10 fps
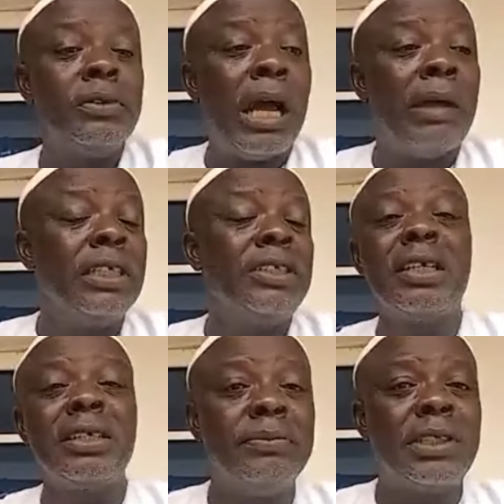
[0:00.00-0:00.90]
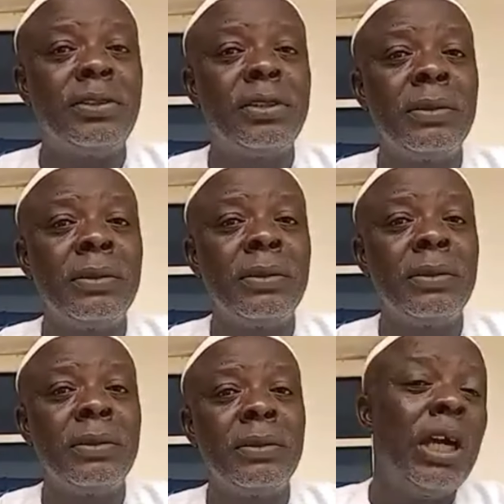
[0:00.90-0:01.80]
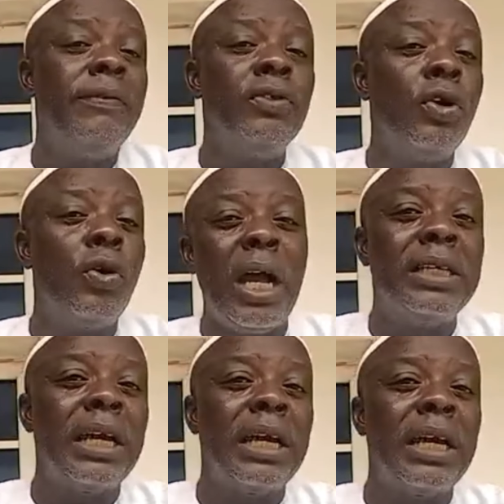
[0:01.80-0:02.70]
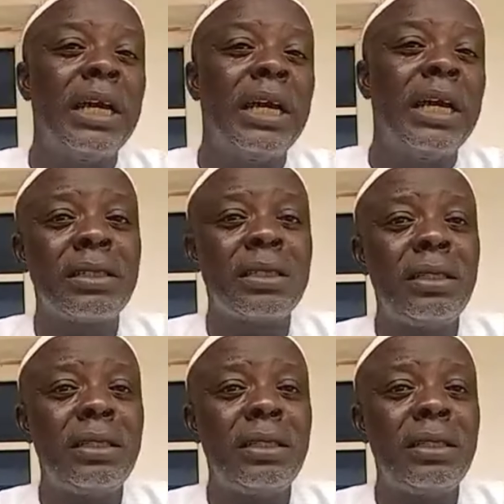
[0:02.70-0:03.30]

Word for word: They, have they checked themselves? You don't even know why they are there.